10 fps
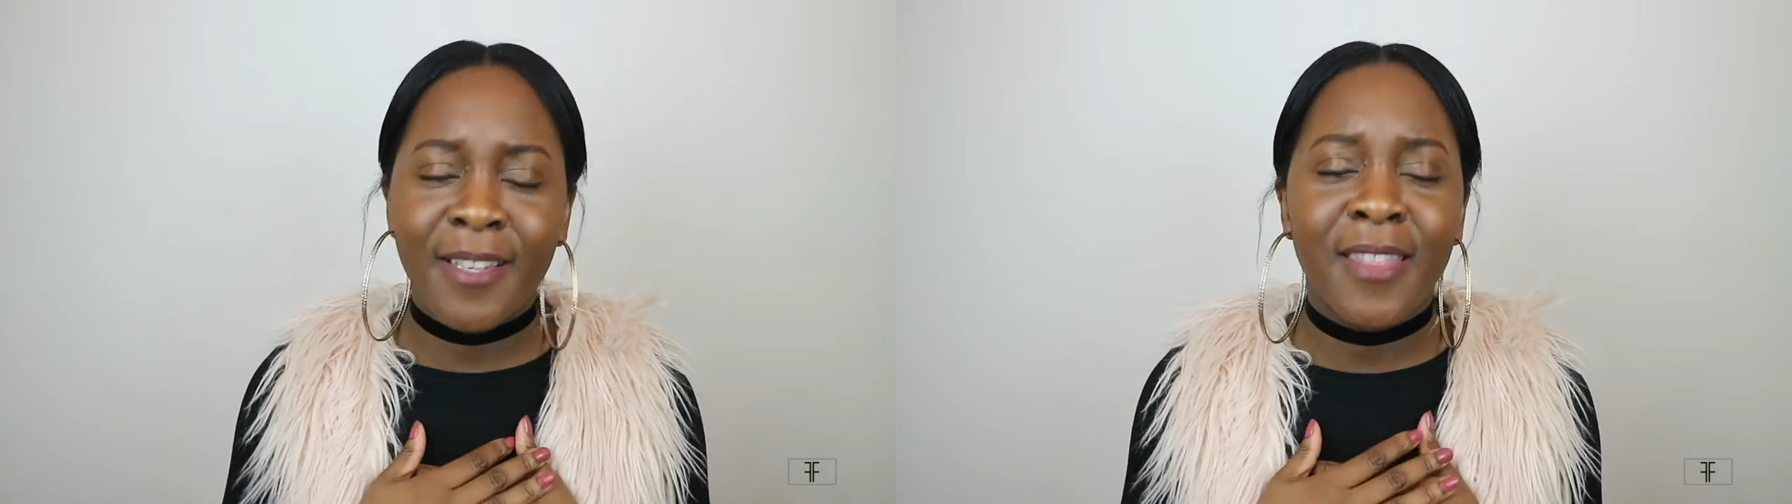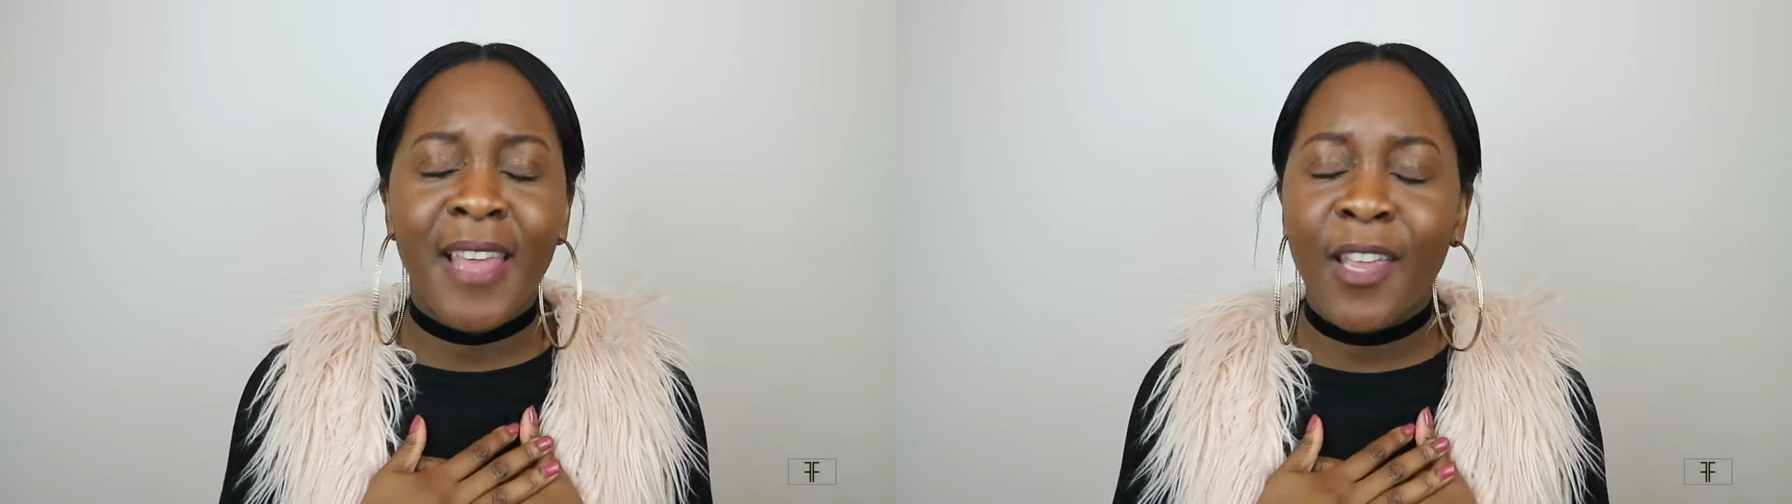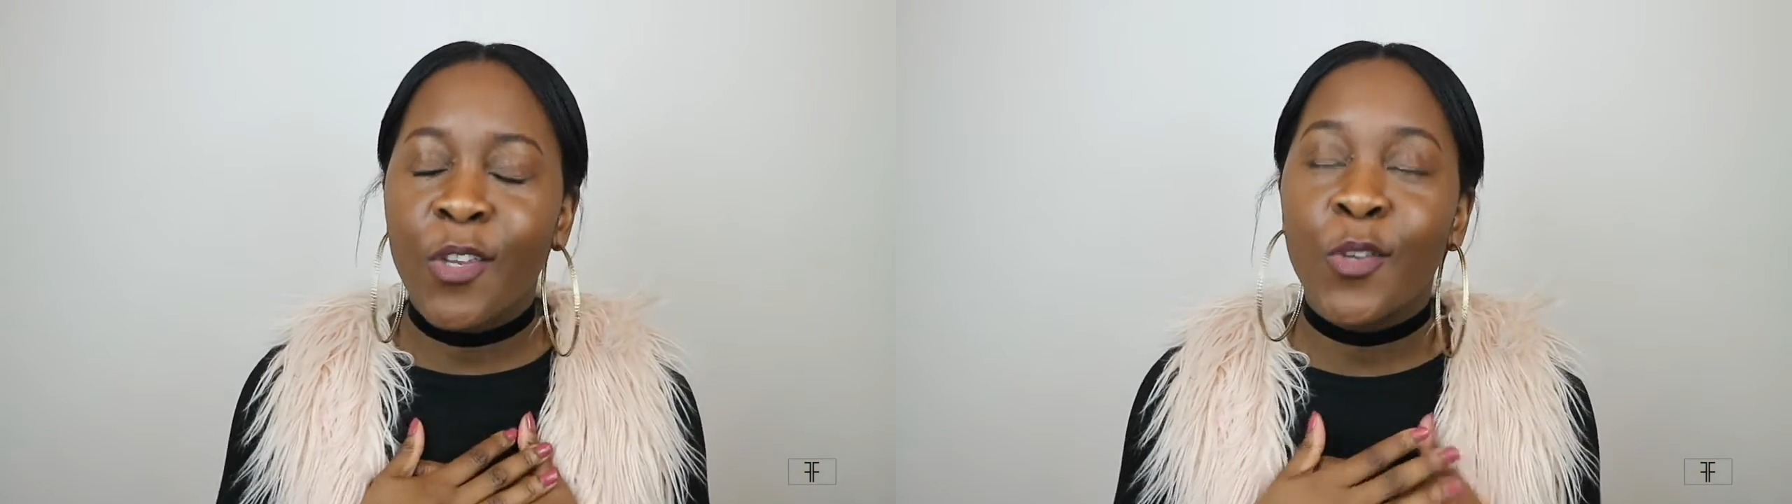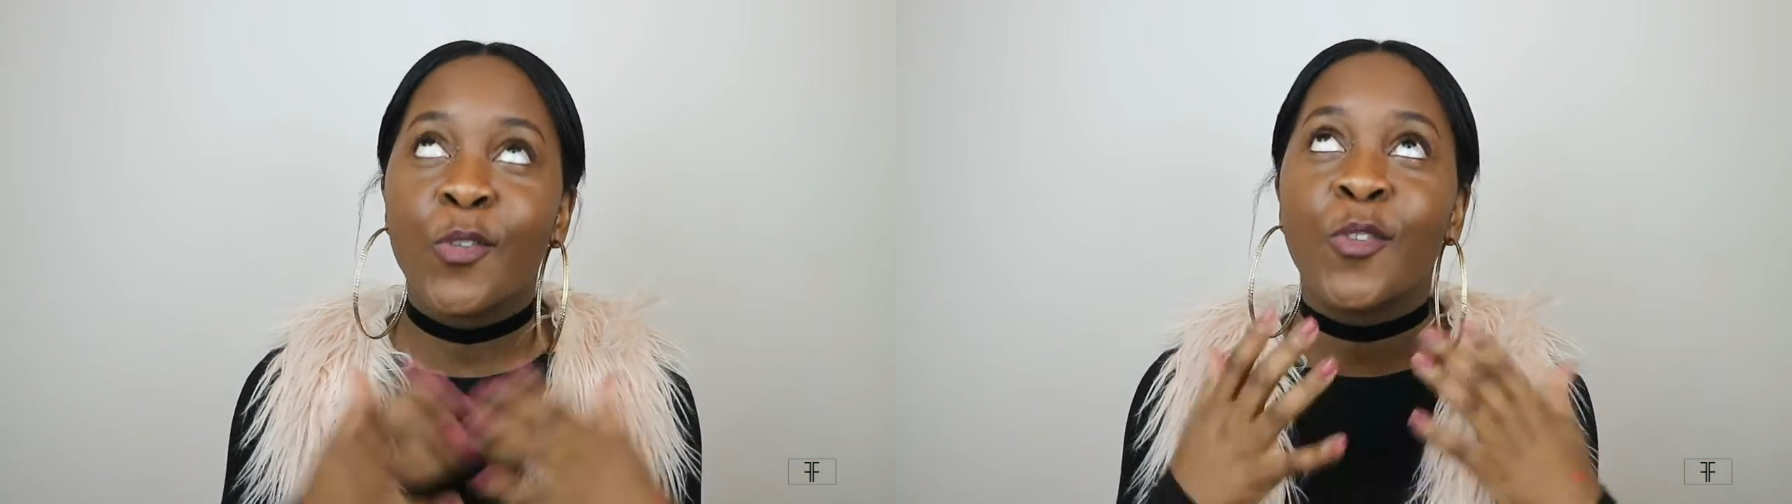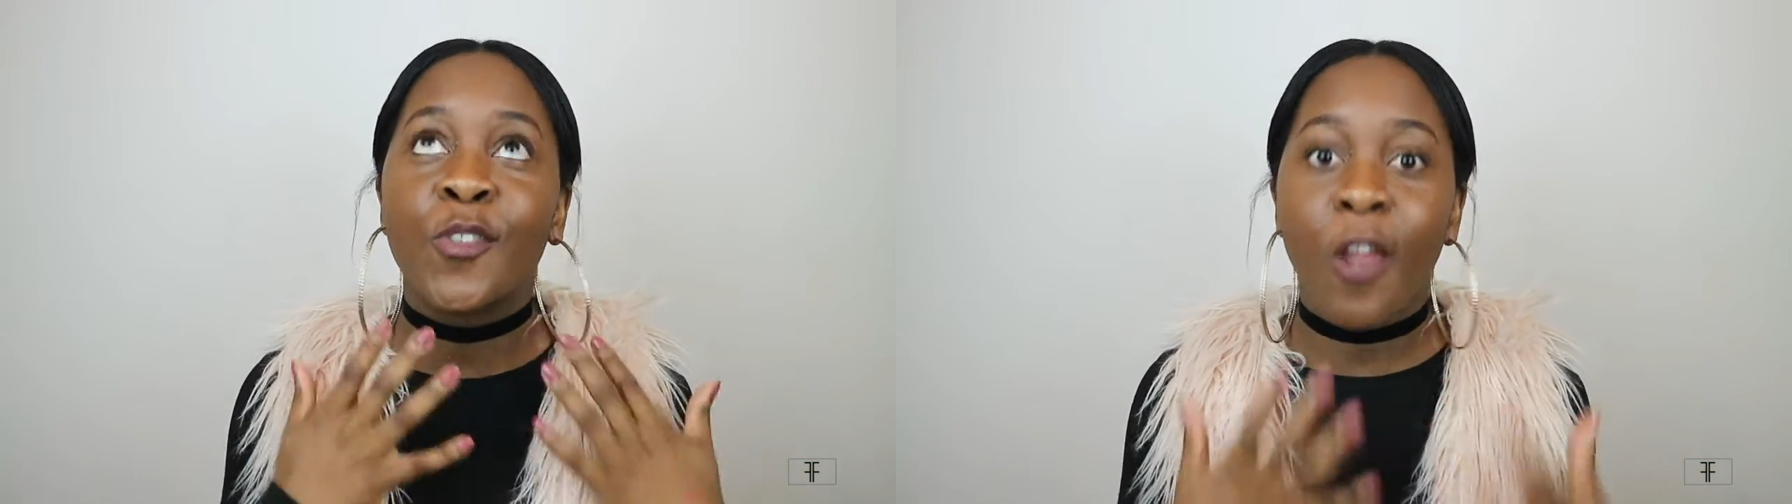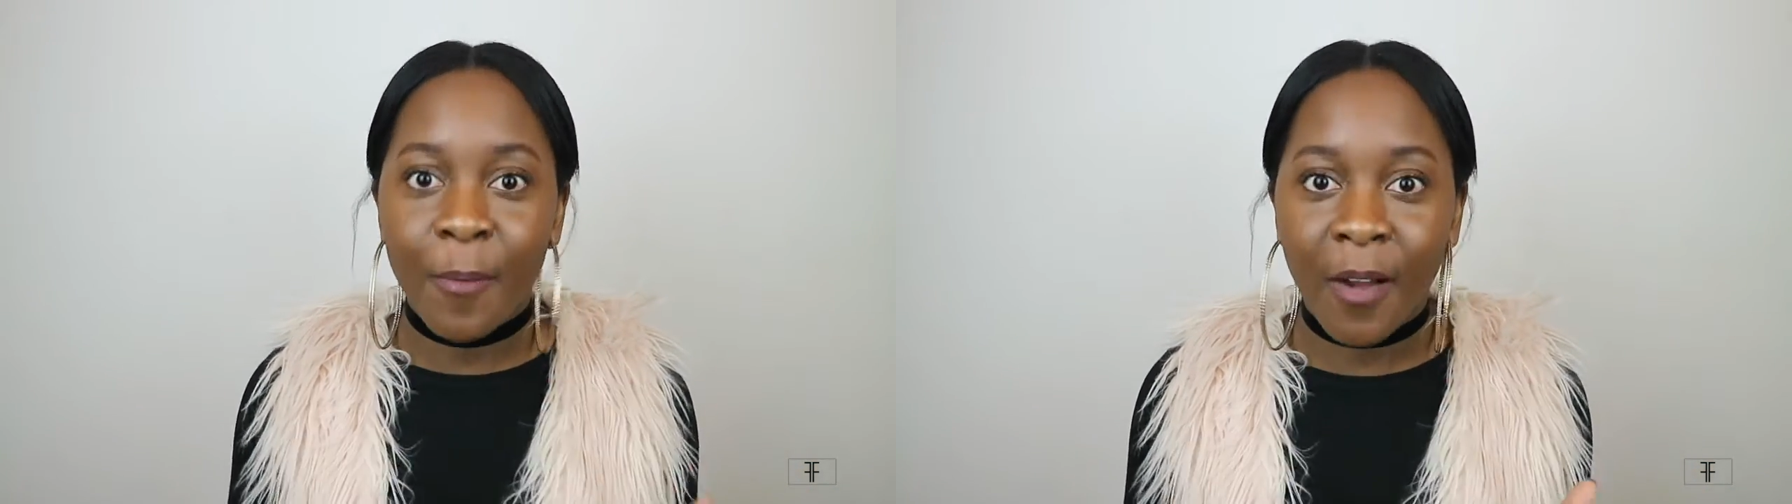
so thank you so